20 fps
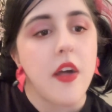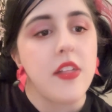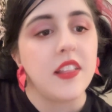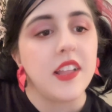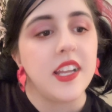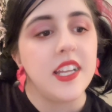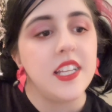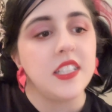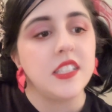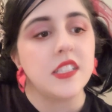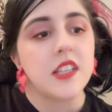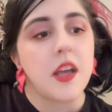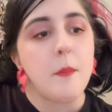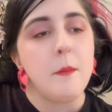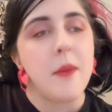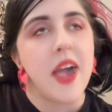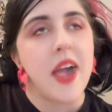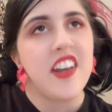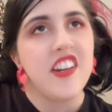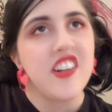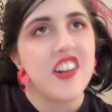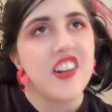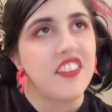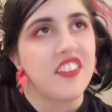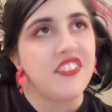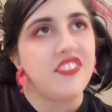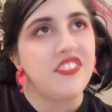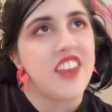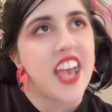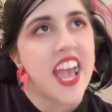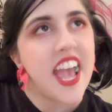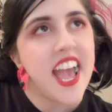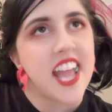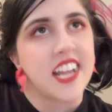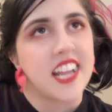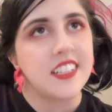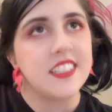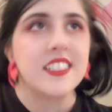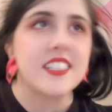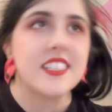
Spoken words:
like matter of fact